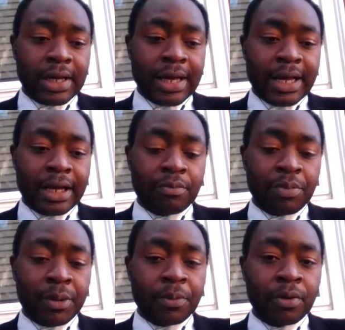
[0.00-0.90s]
and
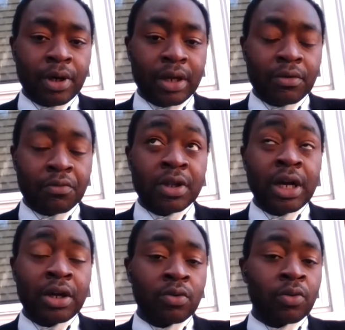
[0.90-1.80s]
people can
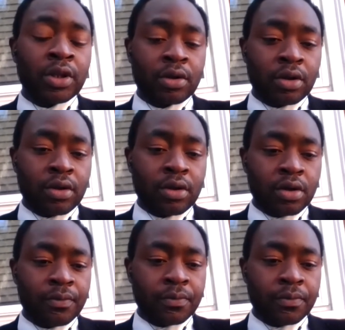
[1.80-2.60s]
rely on one another.